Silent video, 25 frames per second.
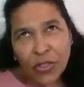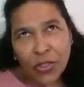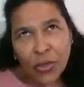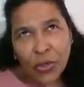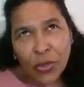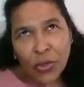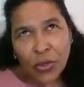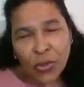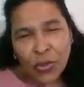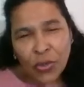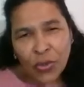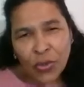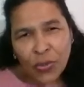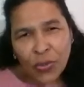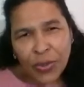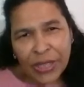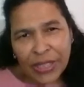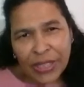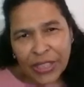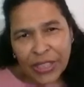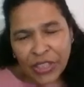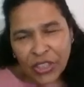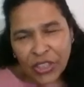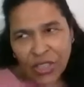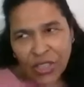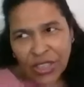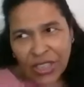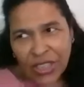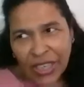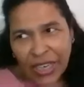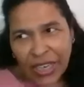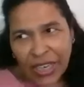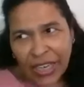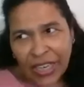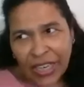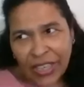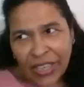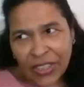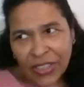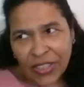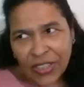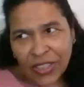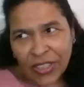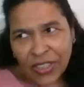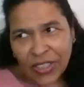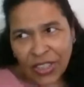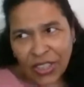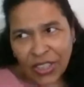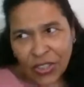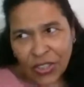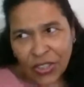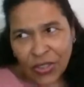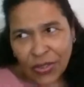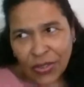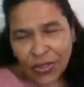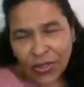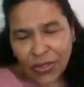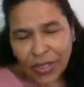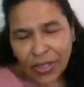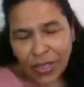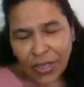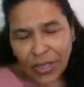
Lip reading: to religious science centers,